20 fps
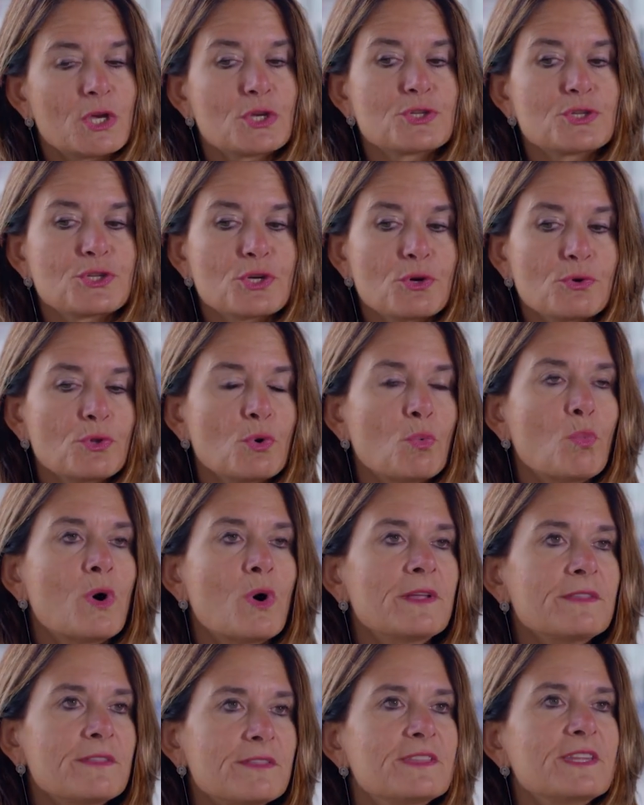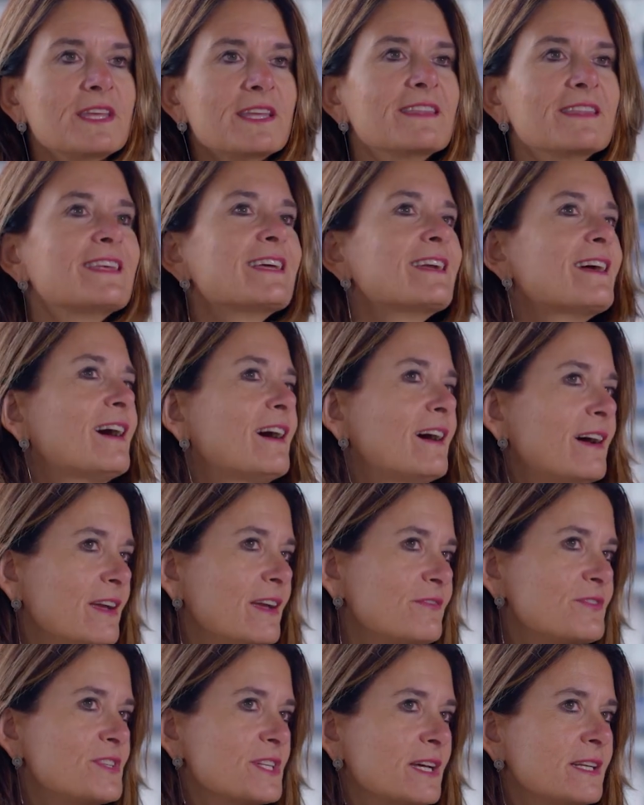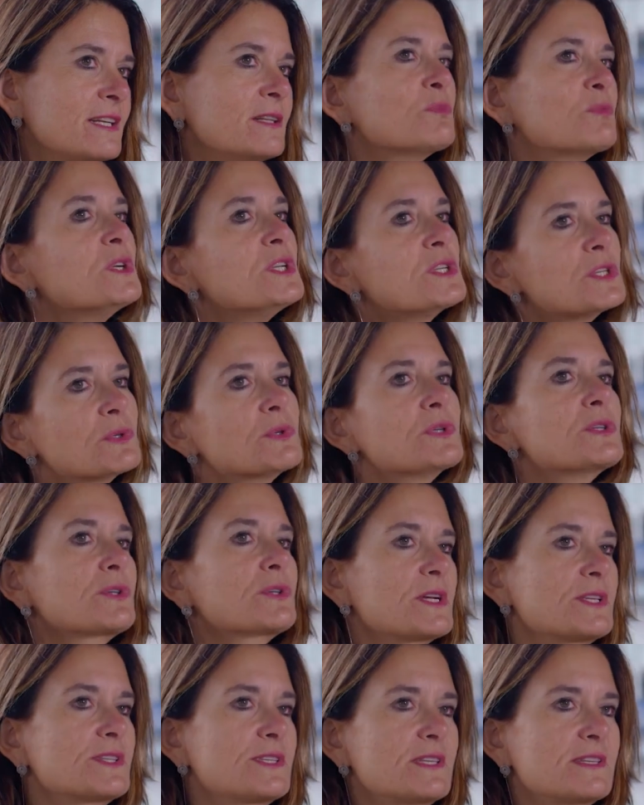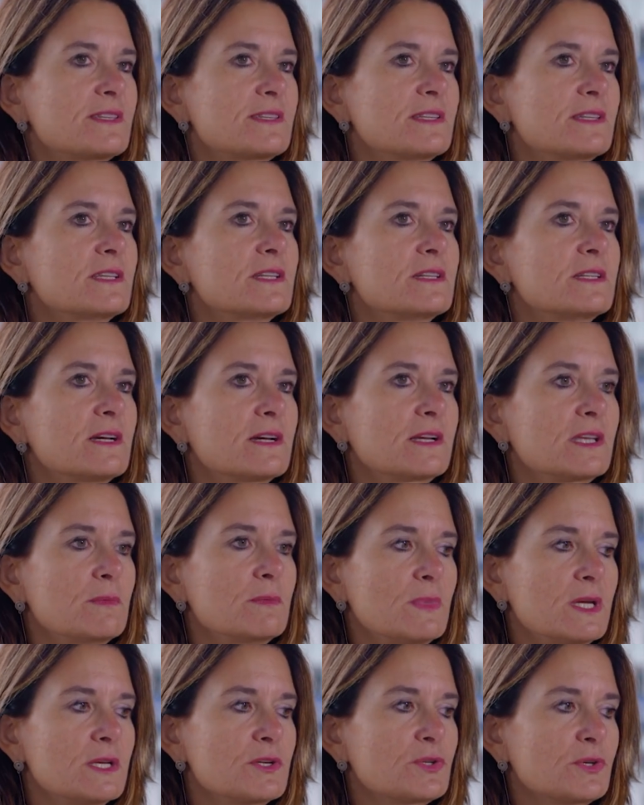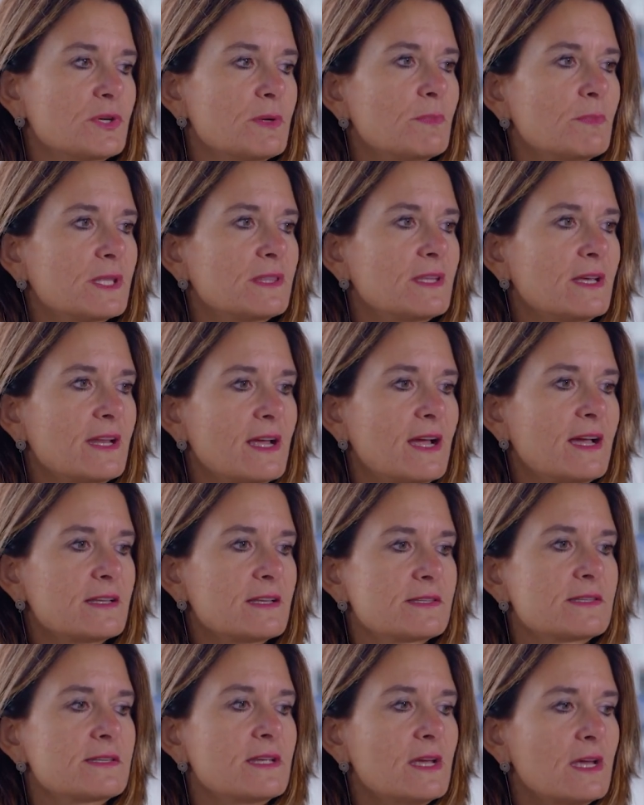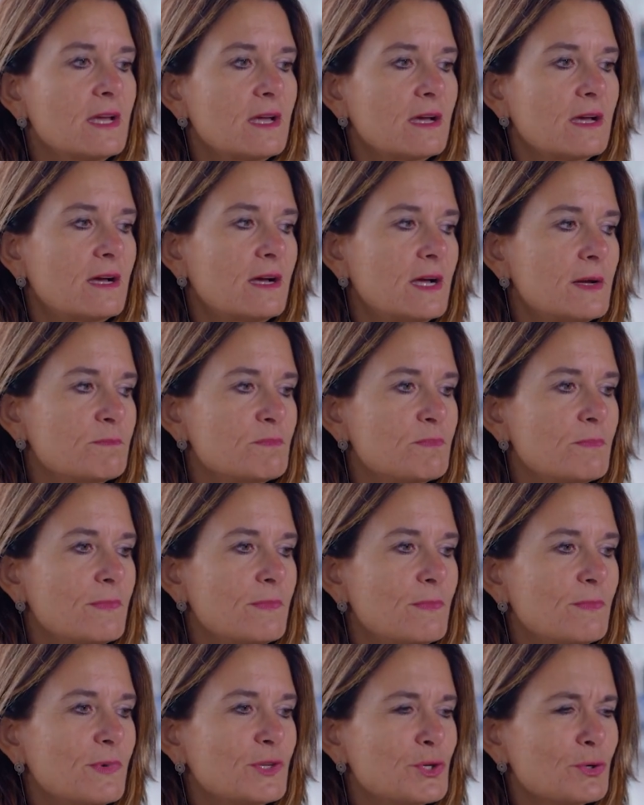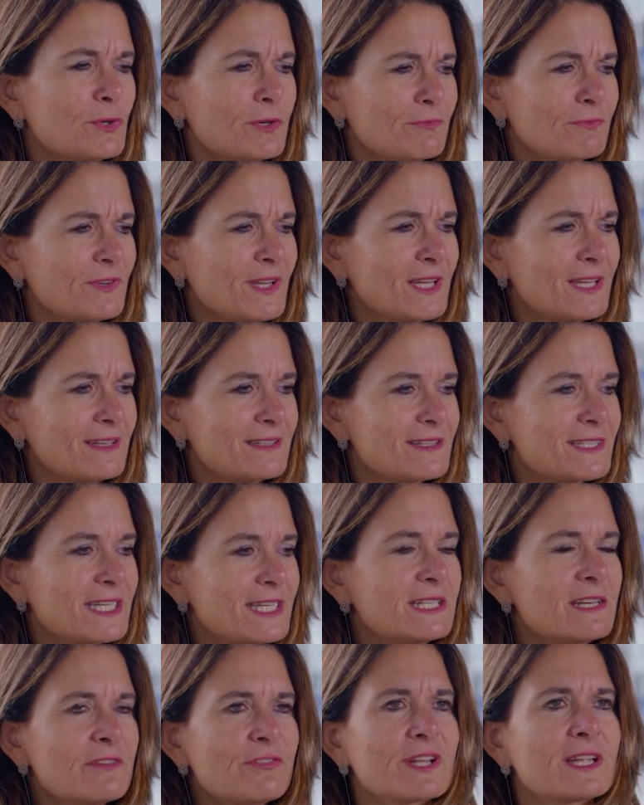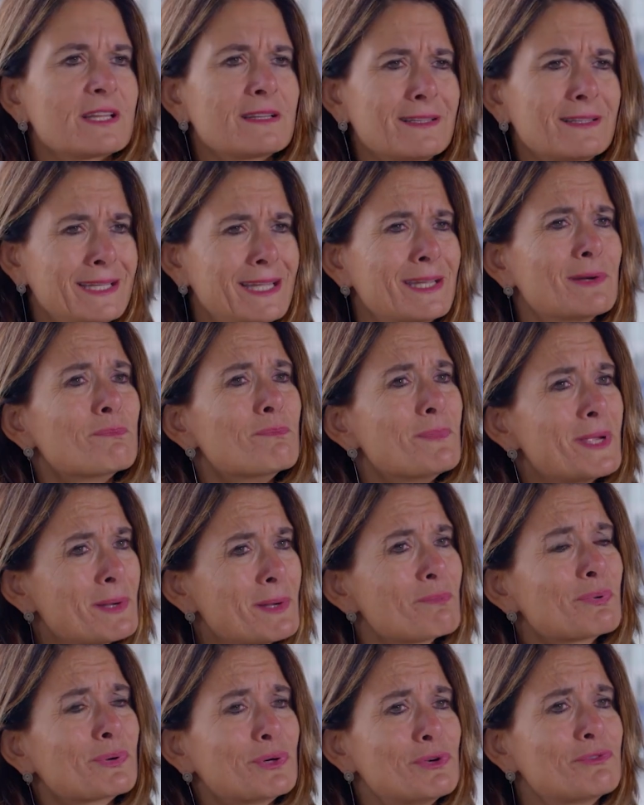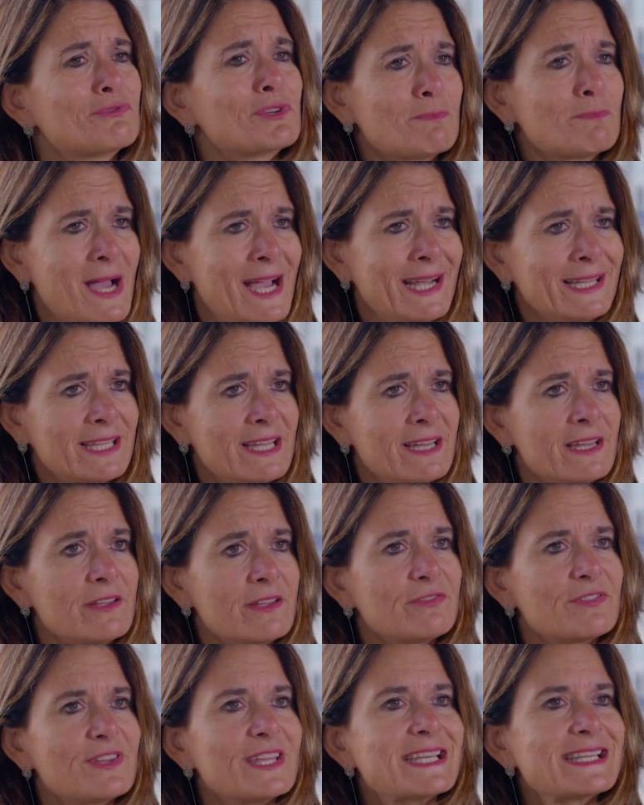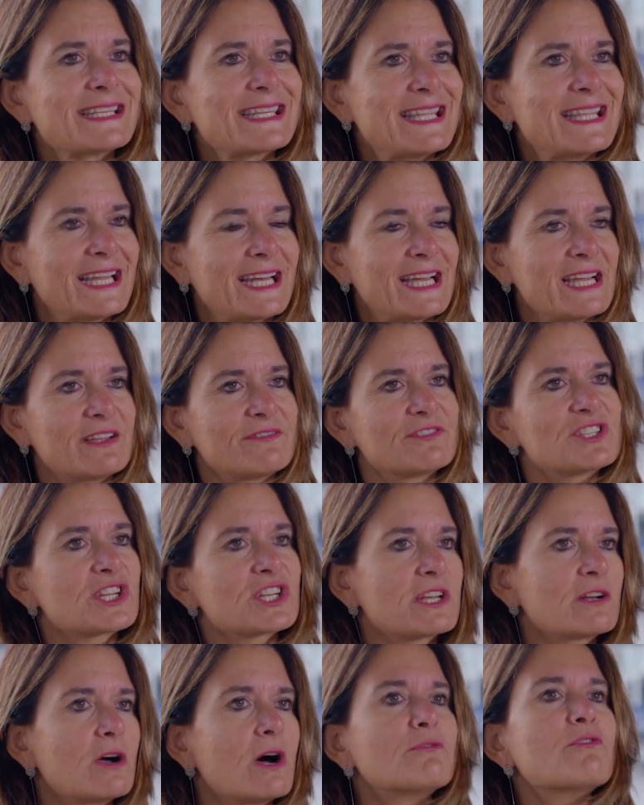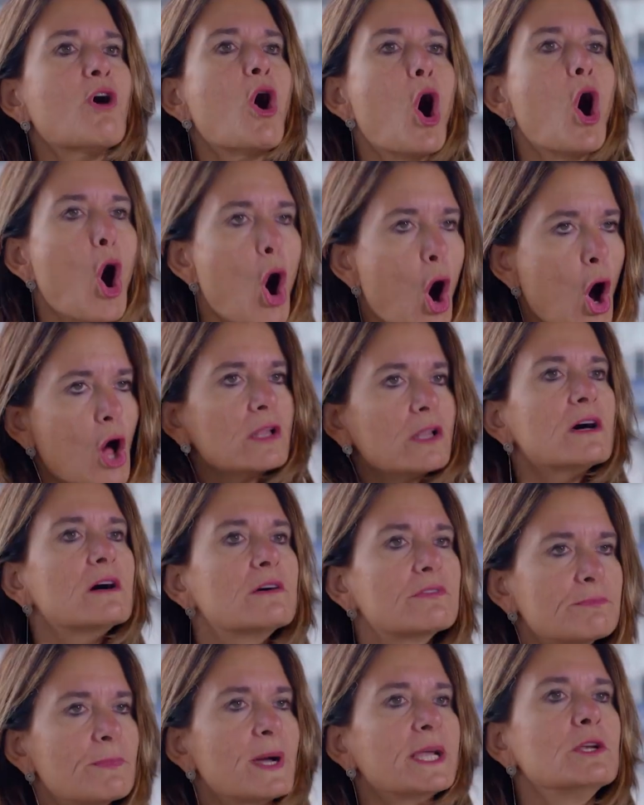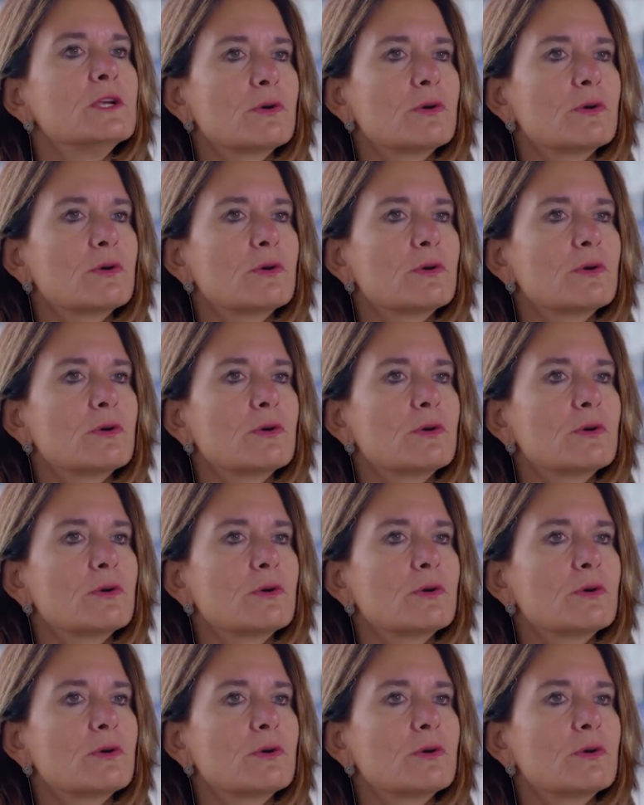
So the one thing that I've done, and we do address this in the documentary, but that has um, sort of significantly improved my life, is that I have shut off all of my